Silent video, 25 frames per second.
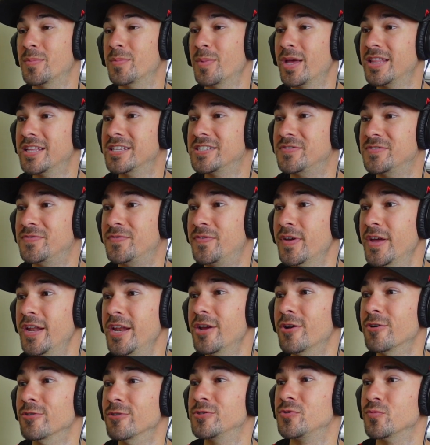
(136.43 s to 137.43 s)
Man, this
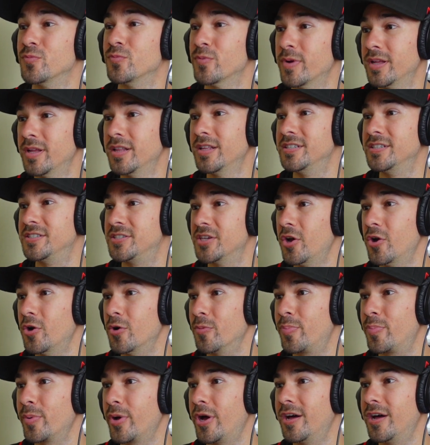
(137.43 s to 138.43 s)
video is really
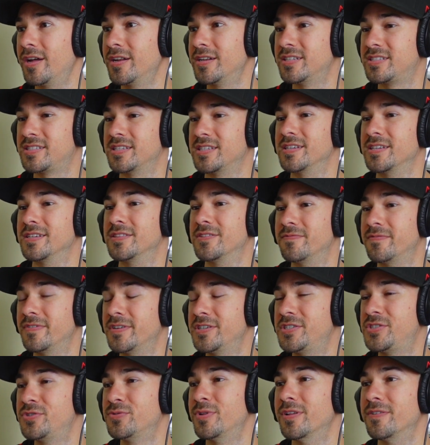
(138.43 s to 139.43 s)
dope. Honestly, the
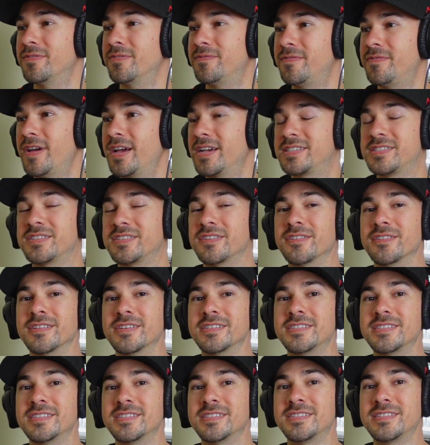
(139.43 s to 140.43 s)
visual effects on
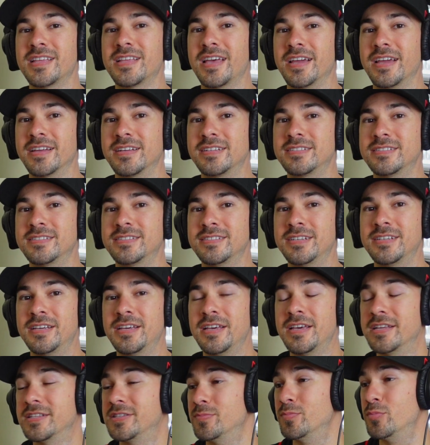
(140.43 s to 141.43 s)
this, it's
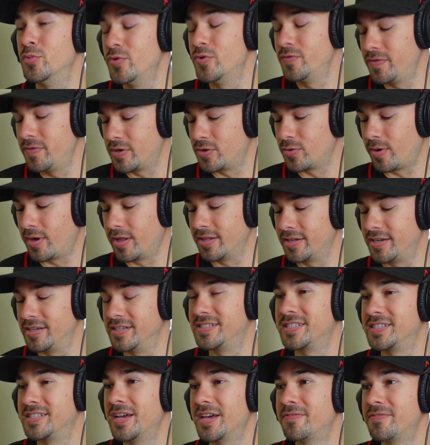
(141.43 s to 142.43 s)
movie
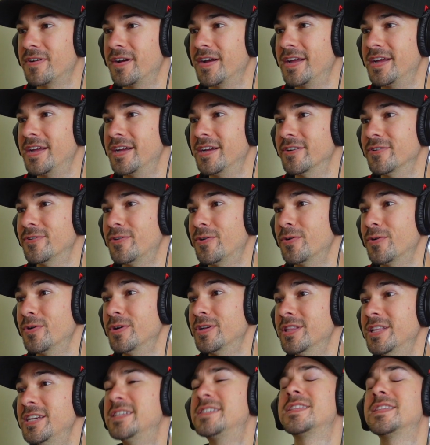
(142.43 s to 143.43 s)
quality stuff right here, or
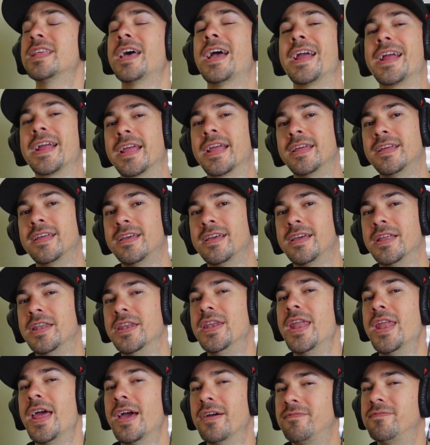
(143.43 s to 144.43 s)
at least like
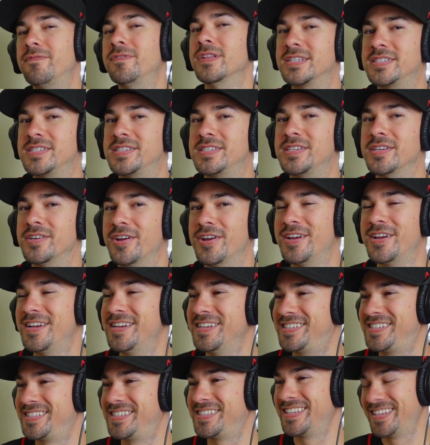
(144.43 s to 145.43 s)
Netflix
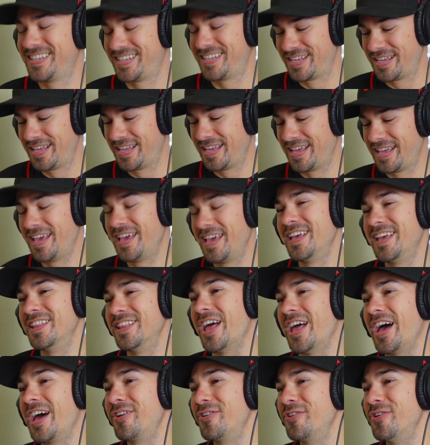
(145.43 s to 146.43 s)
series.
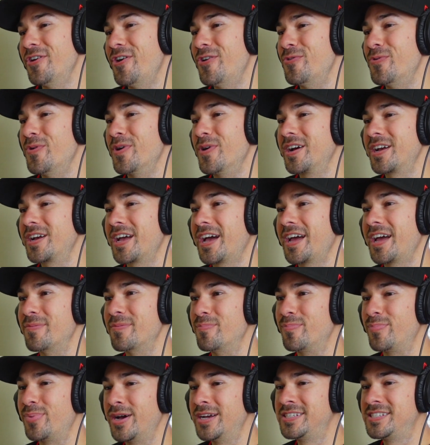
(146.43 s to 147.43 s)
I don't know what kind
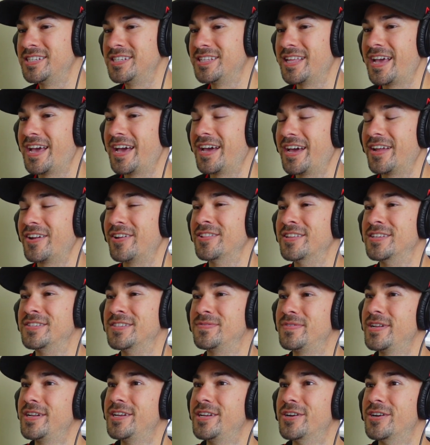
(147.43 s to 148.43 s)
of budget they had on this
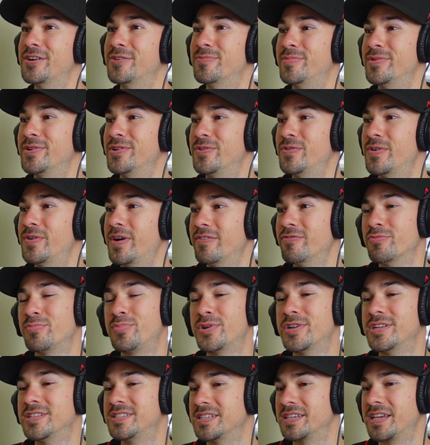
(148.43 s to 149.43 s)
video, but whoever
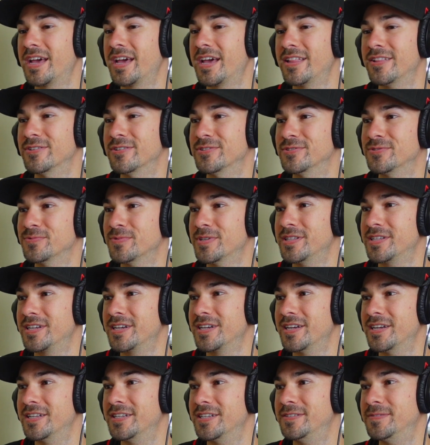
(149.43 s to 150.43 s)
put it together is really
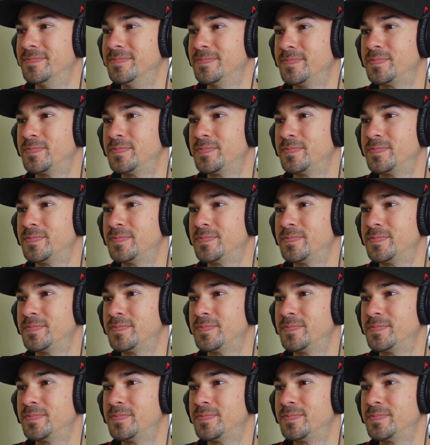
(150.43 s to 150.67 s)
good.